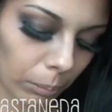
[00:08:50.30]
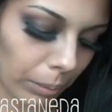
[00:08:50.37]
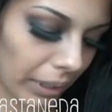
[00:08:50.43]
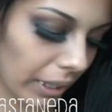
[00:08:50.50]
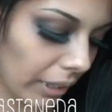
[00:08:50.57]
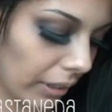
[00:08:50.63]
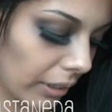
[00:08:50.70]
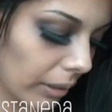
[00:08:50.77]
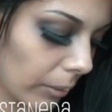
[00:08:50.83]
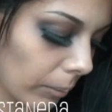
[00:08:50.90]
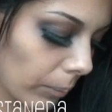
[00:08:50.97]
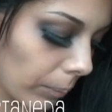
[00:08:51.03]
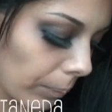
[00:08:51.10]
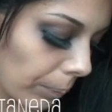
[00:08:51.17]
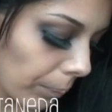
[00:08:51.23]
but
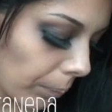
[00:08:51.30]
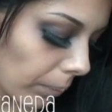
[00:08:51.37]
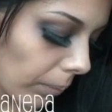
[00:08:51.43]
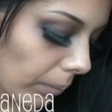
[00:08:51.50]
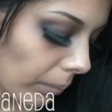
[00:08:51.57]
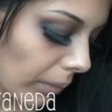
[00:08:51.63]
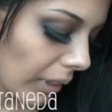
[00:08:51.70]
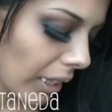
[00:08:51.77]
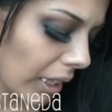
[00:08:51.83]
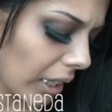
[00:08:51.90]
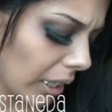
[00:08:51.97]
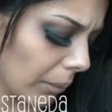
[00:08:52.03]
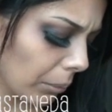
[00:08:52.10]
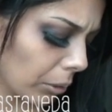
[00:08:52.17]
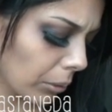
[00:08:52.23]

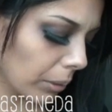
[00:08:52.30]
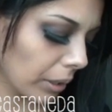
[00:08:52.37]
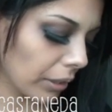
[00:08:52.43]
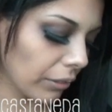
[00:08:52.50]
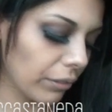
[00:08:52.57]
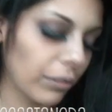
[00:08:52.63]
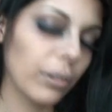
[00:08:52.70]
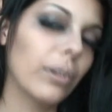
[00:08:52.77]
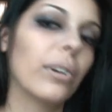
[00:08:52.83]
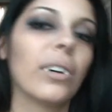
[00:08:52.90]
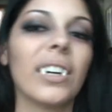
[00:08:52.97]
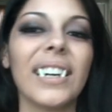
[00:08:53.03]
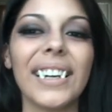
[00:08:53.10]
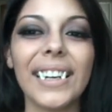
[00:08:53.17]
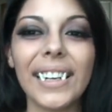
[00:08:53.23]
I'm going
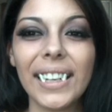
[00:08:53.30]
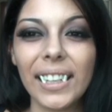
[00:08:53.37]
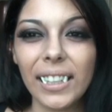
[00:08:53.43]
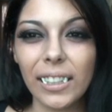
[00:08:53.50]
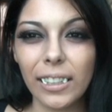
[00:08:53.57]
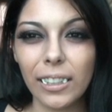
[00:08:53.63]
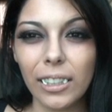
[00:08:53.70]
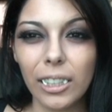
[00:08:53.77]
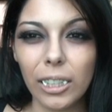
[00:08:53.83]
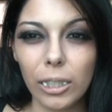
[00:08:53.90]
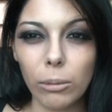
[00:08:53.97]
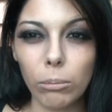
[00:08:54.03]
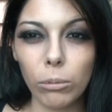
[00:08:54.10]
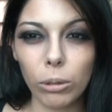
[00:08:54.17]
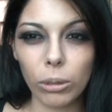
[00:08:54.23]
for
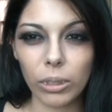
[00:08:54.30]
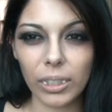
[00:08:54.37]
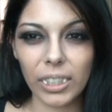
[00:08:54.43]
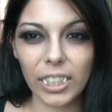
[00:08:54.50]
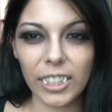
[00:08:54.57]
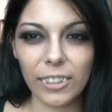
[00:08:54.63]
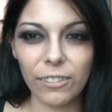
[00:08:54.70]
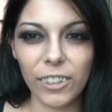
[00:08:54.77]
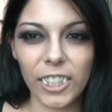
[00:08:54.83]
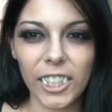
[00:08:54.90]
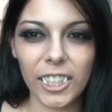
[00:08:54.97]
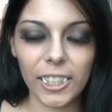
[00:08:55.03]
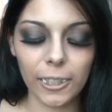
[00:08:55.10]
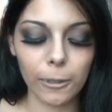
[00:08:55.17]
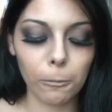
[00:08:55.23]
more of
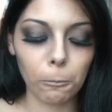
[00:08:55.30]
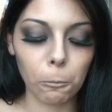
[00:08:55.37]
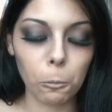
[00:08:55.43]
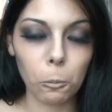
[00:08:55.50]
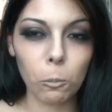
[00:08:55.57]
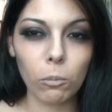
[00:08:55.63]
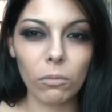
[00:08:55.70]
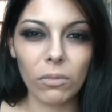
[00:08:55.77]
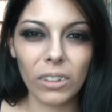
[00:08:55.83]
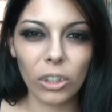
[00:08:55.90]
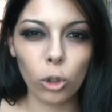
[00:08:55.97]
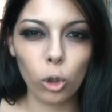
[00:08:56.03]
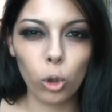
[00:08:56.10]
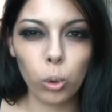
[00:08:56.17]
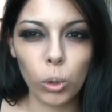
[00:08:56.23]
a
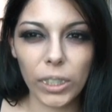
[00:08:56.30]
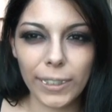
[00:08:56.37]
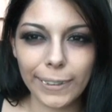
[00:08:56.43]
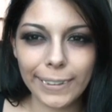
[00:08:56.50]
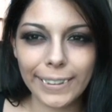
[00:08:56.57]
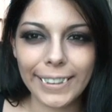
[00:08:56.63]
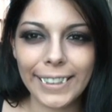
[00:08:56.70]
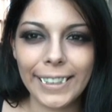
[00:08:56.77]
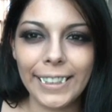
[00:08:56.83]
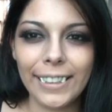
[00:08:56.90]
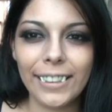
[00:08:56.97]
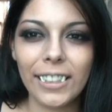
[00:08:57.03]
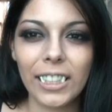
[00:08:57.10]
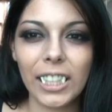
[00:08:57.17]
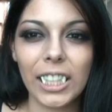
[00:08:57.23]

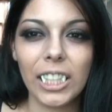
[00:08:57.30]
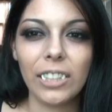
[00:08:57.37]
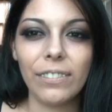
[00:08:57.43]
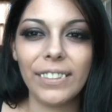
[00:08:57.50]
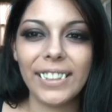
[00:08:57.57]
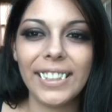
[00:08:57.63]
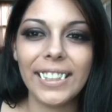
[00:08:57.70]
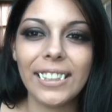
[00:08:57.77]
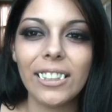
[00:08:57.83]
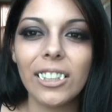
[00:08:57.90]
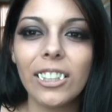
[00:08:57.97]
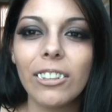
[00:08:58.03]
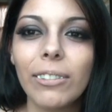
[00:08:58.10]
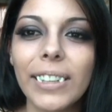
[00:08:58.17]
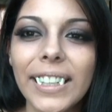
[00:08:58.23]
Twilight kind of a
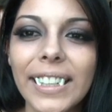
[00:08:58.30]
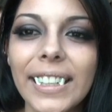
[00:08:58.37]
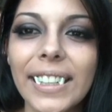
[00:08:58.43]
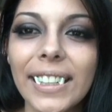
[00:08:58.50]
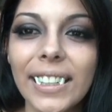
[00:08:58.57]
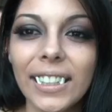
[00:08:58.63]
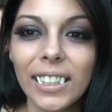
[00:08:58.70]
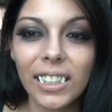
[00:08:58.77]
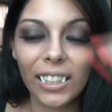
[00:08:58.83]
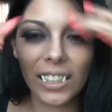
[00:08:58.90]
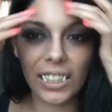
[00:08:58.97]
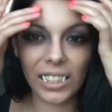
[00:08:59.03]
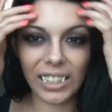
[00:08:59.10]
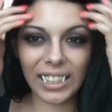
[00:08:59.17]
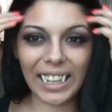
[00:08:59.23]
deal where
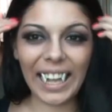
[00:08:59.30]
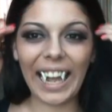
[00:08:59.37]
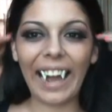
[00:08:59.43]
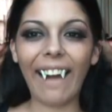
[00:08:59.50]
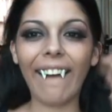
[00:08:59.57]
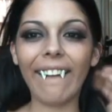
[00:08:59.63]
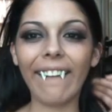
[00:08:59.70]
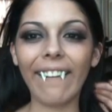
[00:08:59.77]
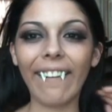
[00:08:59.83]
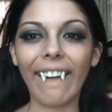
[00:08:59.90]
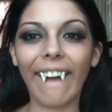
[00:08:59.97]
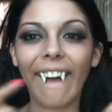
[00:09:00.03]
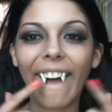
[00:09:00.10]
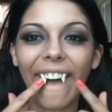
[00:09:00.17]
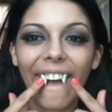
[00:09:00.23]
they have
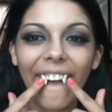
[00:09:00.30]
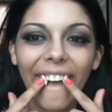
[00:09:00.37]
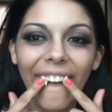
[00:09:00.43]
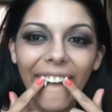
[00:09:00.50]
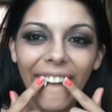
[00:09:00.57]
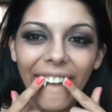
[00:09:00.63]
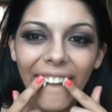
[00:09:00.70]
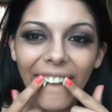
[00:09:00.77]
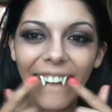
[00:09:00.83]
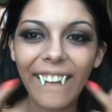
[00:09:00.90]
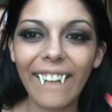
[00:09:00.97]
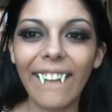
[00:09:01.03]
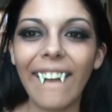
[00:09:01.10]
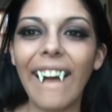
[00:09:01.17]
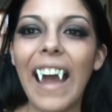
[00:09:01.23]
their
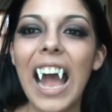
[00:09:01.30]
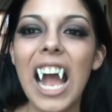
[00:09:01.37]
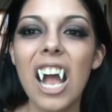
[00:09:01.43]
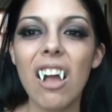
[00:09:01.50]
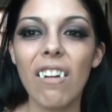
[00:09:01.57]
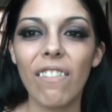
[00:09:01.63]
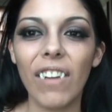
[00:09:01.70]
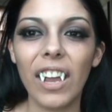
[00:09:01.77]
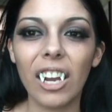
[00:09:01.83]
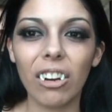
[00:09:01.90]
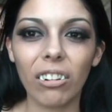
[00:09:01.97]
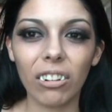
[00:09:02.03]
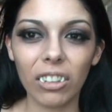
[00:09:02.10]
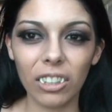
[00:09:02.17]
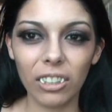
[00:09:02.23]

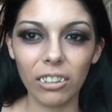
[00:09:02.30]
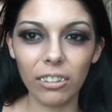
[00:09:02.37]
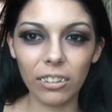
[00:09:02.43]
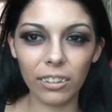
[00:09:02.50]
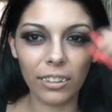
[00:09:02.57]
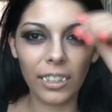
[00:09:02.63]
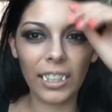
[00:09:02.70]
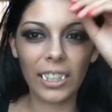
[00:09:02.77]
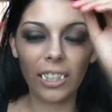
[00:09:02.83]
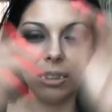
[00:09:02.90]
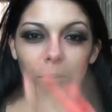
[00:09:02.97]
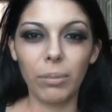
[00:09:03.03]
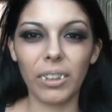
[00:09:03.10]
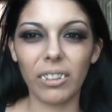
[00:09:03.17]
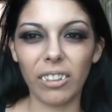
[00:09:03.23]
fangaroos,
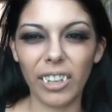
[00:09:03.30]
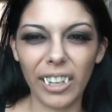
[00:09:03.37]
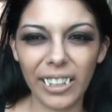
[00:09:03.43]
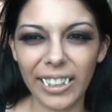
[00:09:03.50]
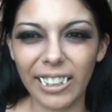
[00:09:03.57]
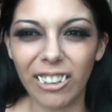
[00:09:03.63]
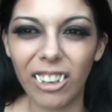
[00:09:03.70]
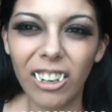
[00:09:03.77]
but they're not like